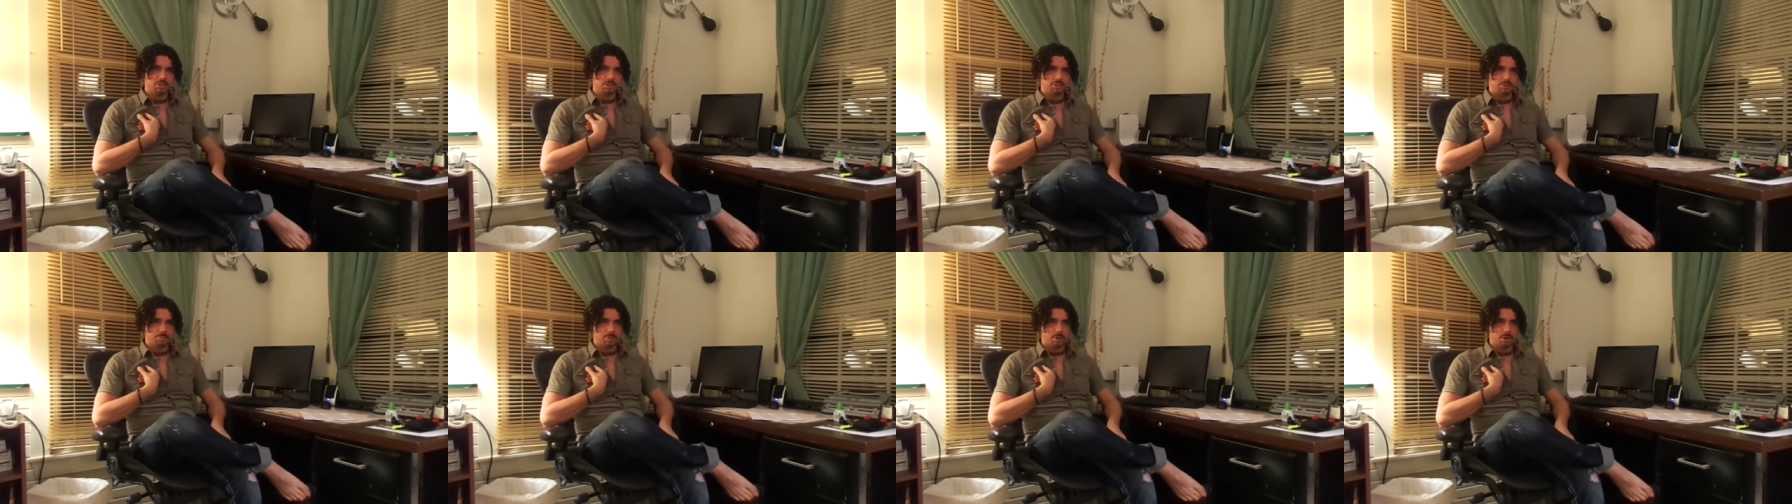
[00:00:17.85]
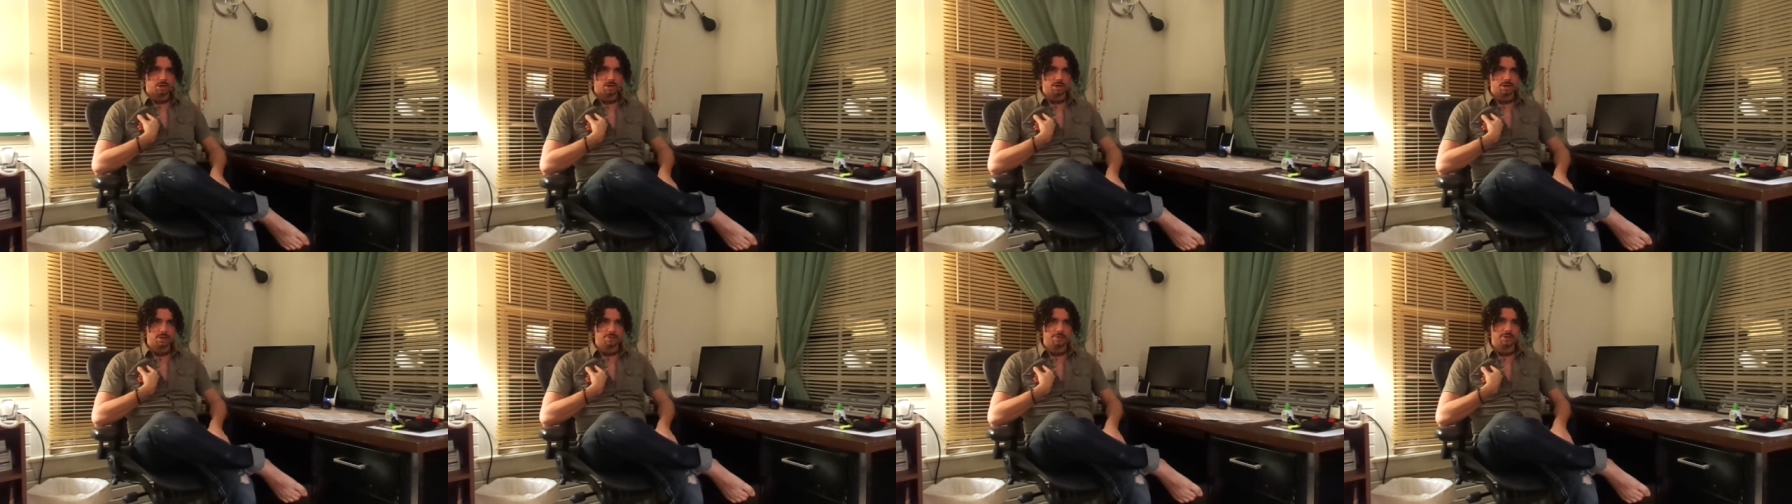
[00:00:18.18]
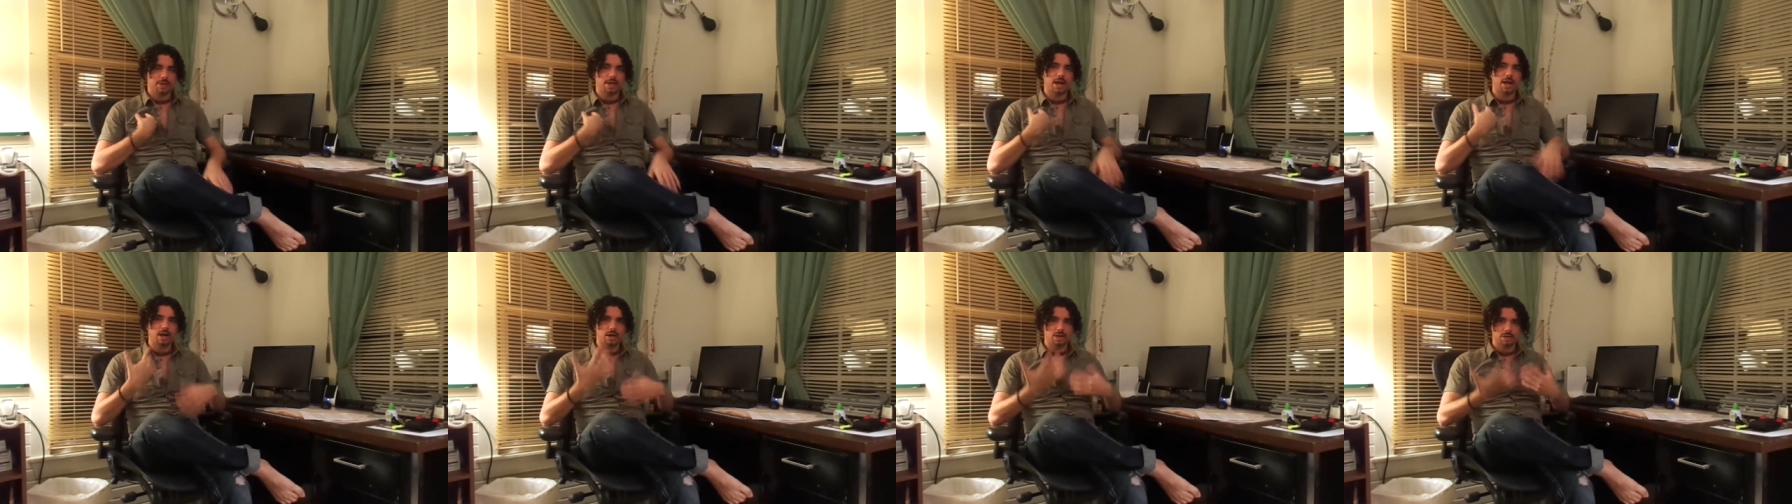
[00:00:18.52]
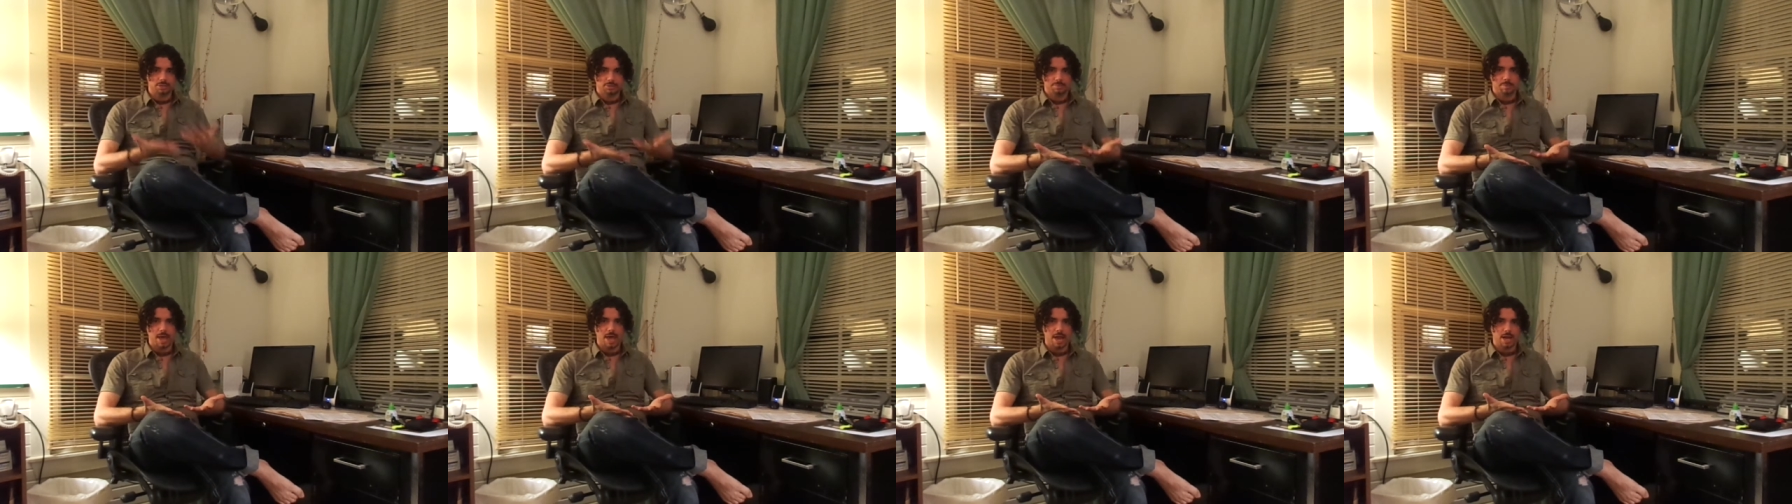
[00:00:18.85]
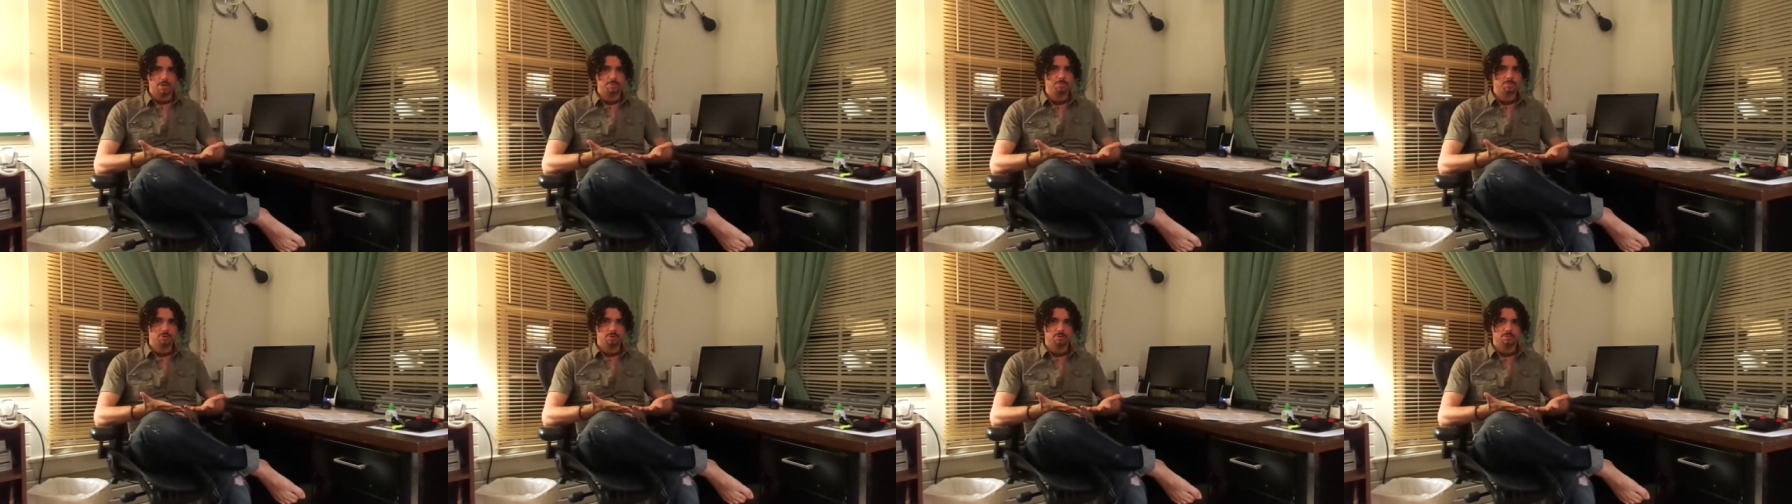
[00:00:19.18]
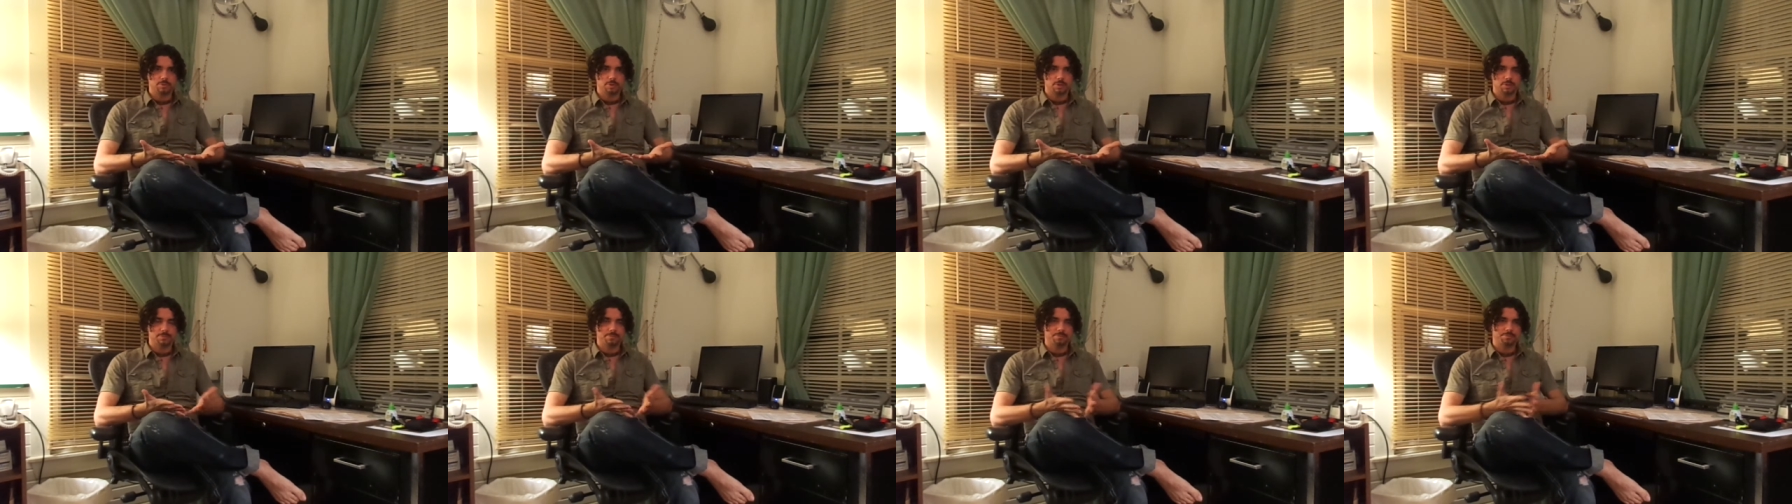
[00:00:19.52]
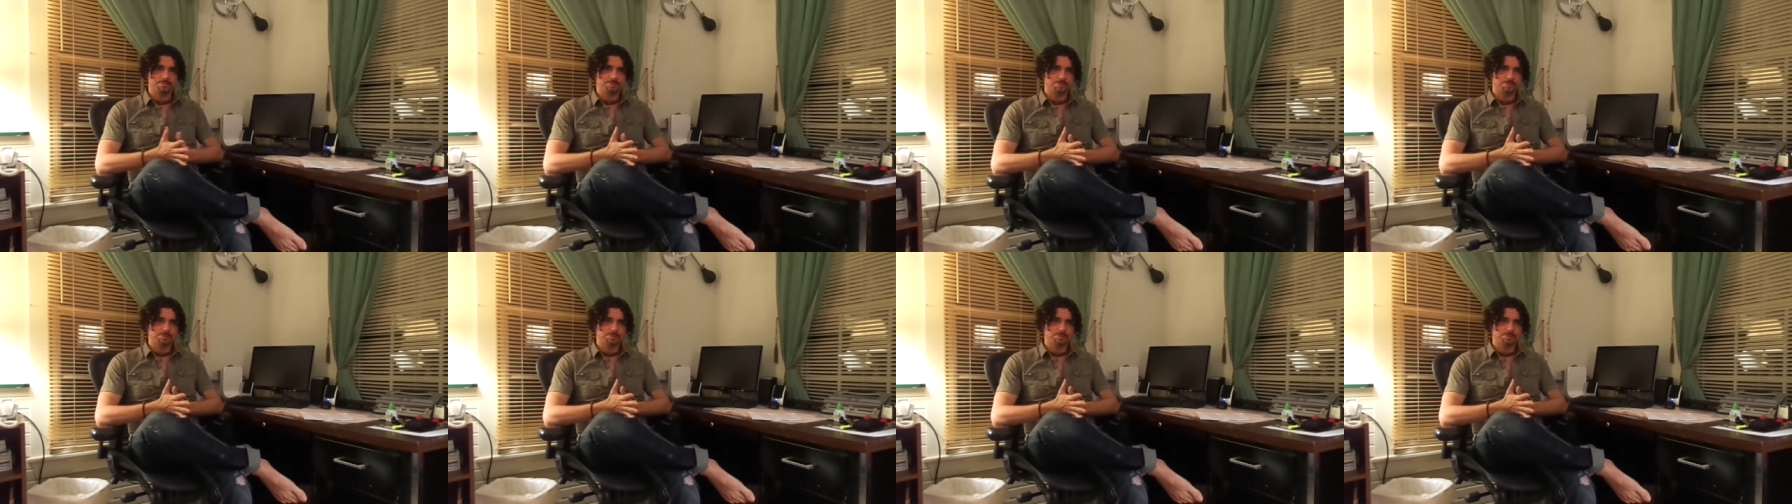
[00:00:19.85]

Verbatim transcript: Spirit in the charismatic movement